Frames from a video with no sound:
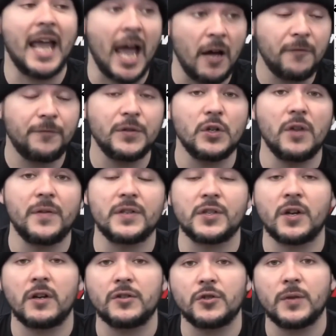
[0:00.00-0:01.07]
say F you to this
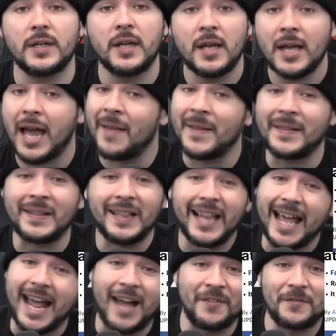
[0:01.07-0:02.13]
country, and then
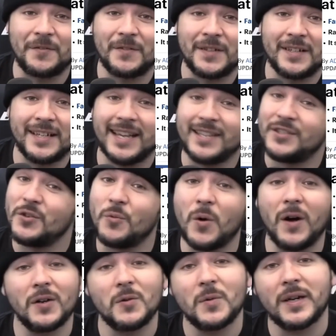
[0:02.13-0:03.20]
laugh as you walk
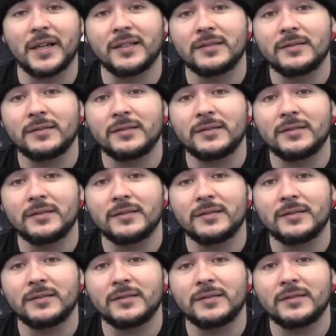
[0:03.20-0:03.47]
away.